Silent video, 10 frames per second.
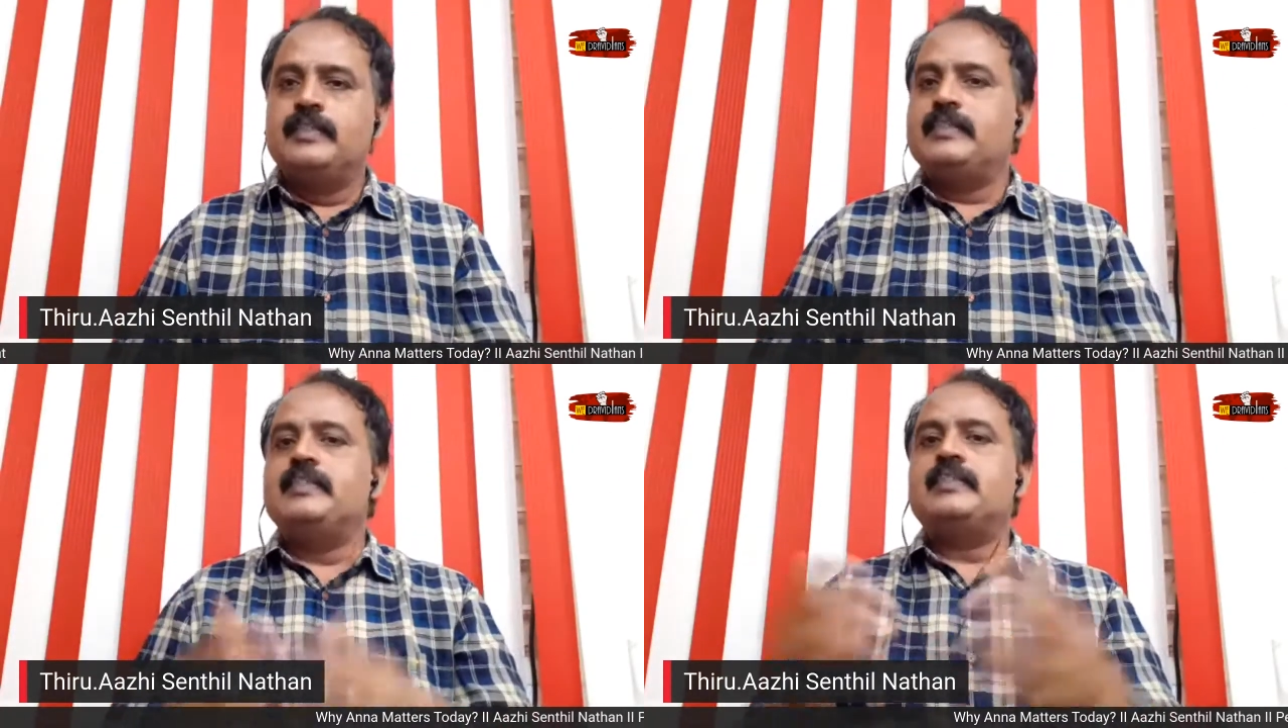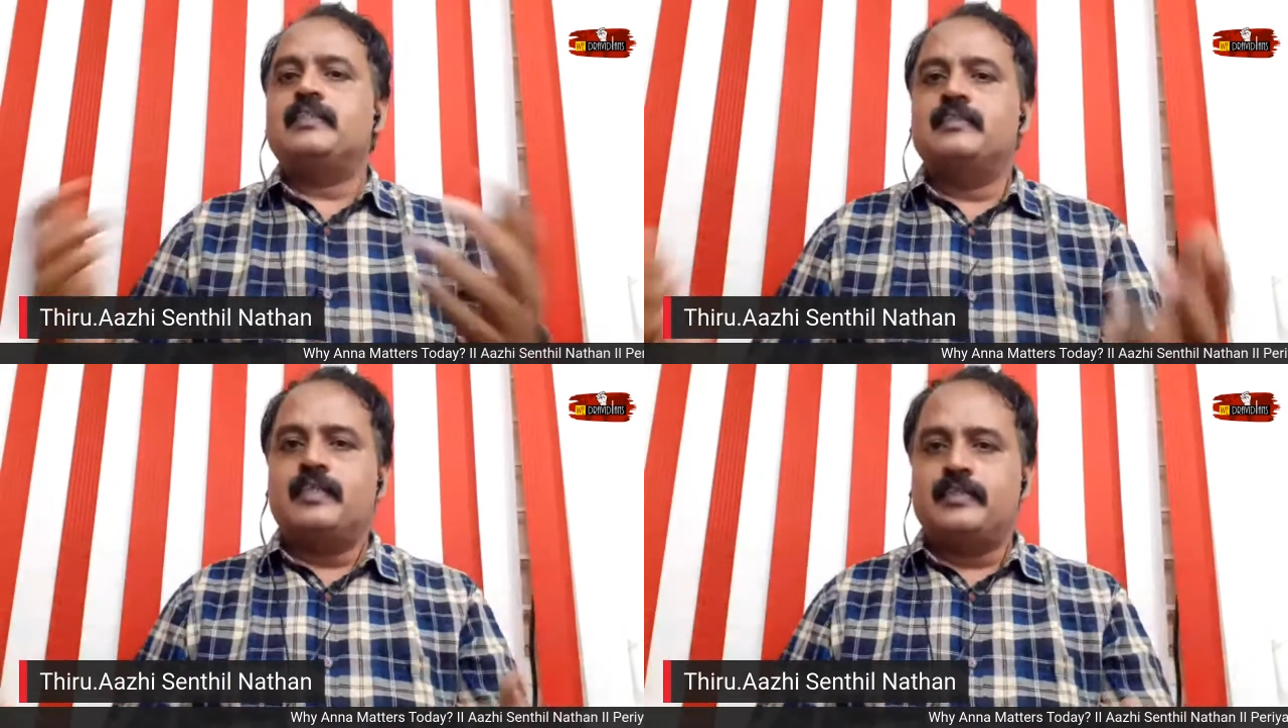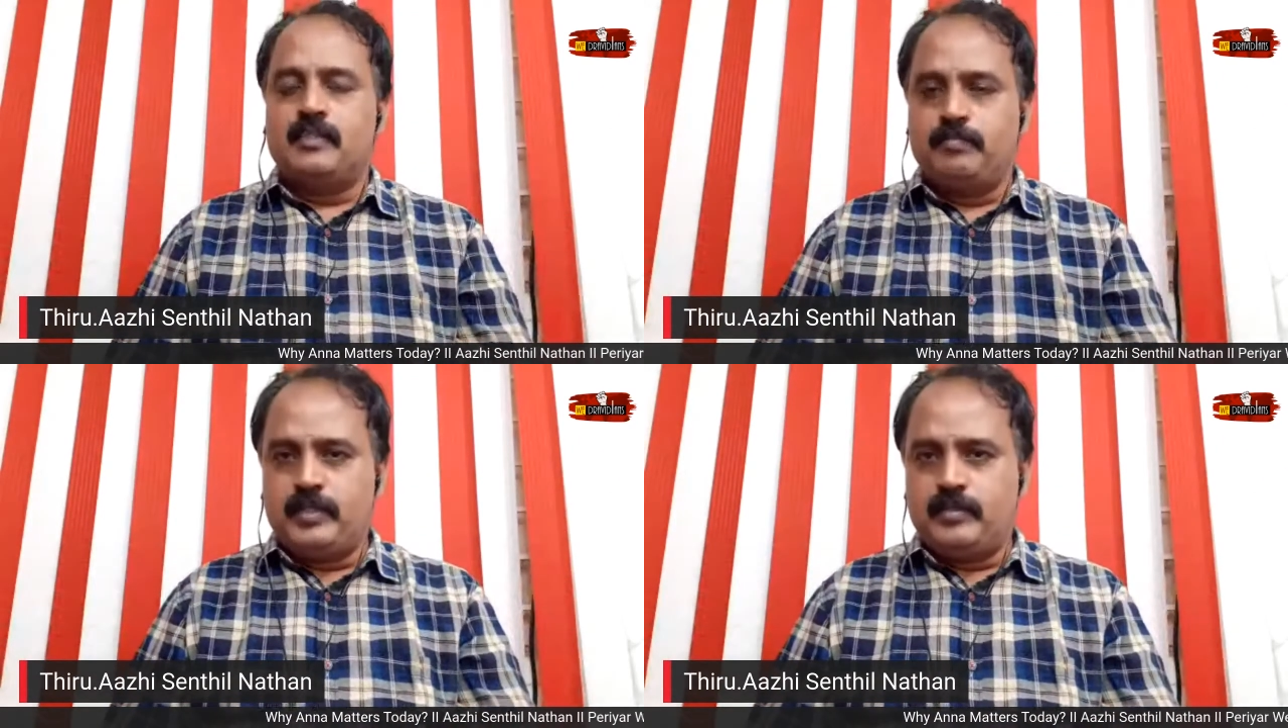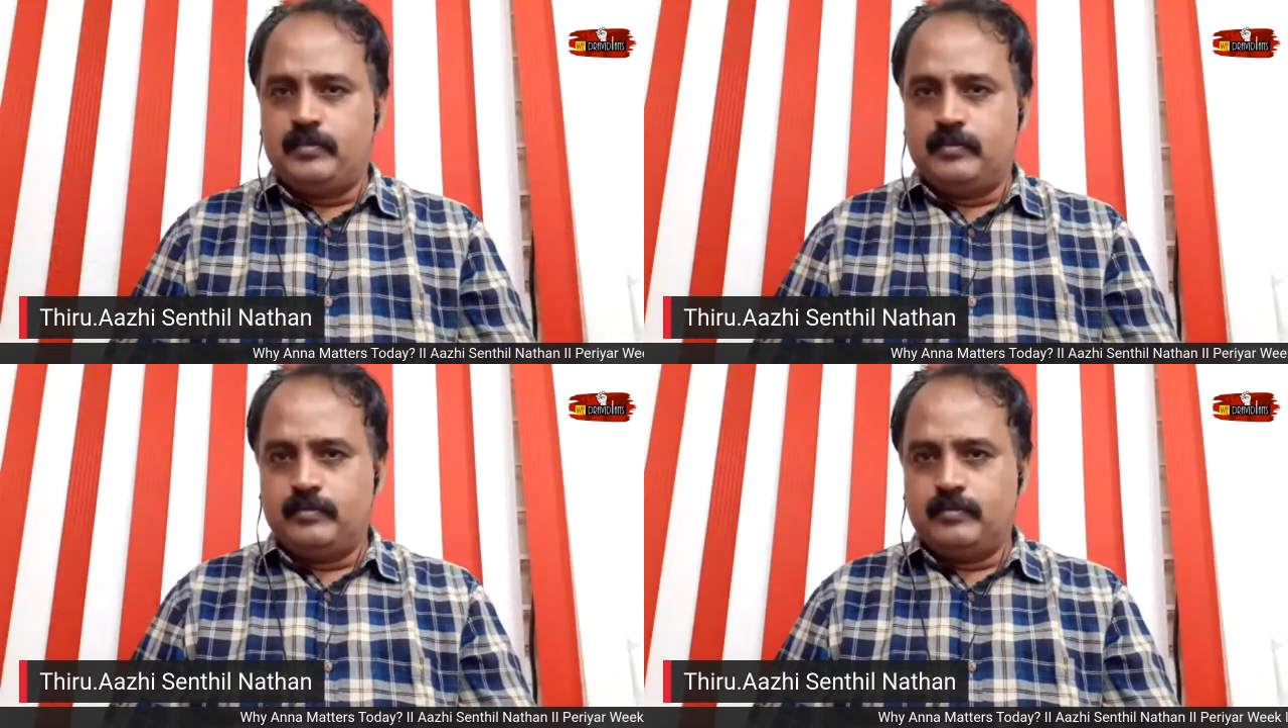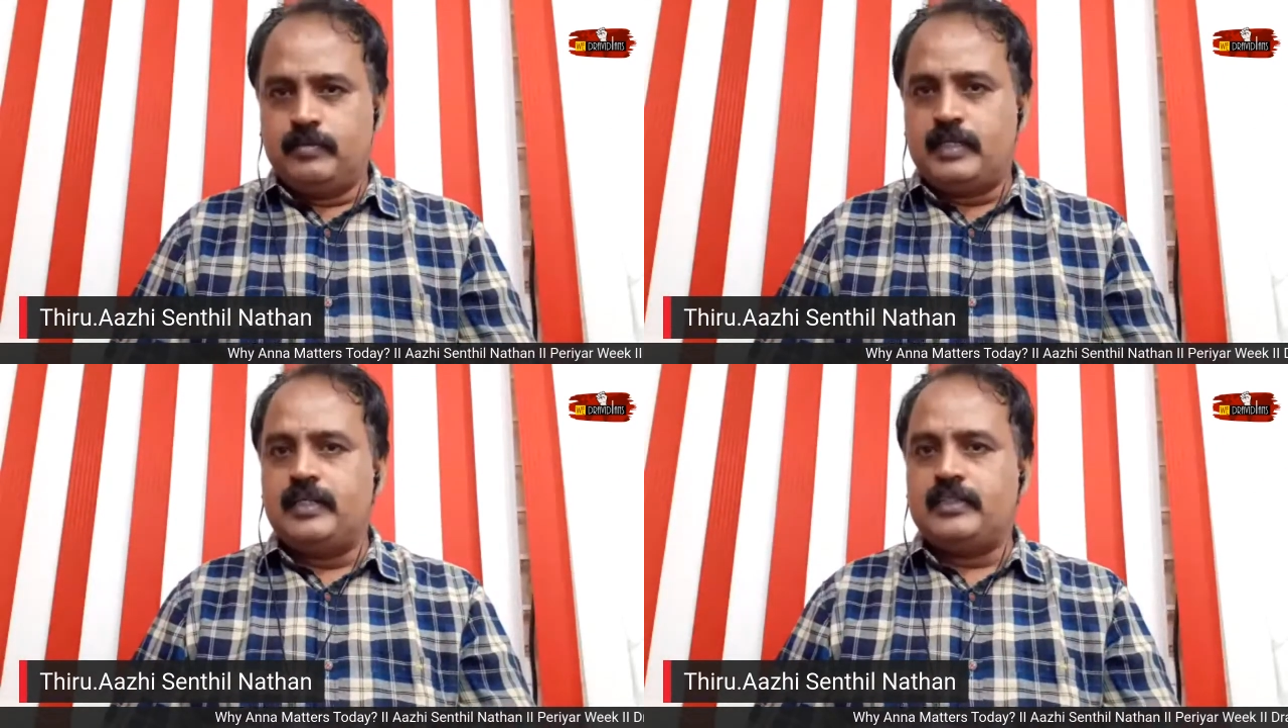This is nothing but
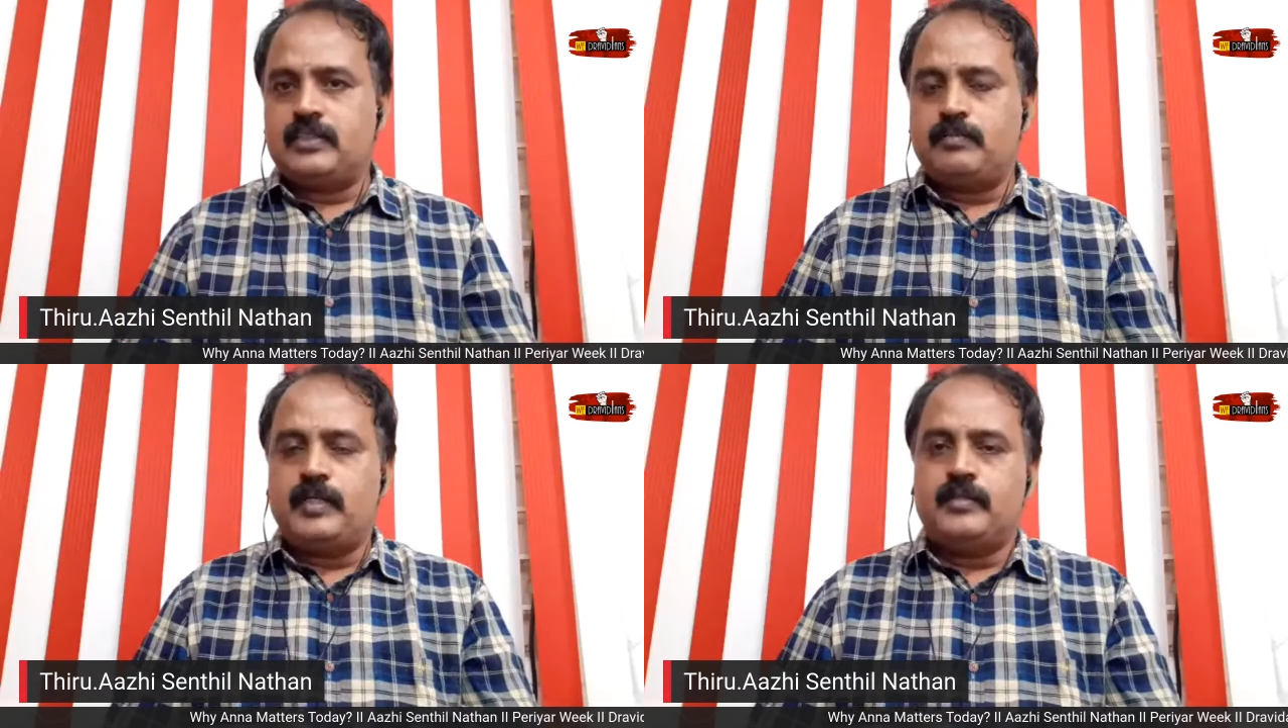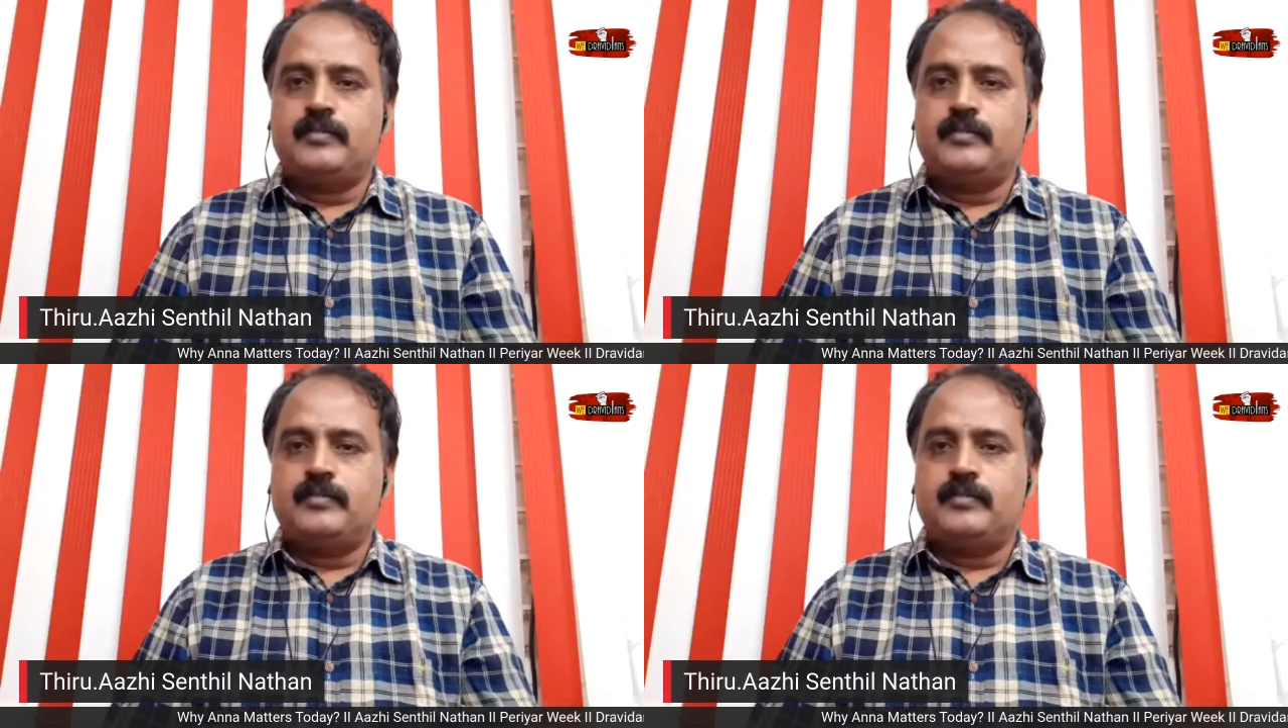Varnashram.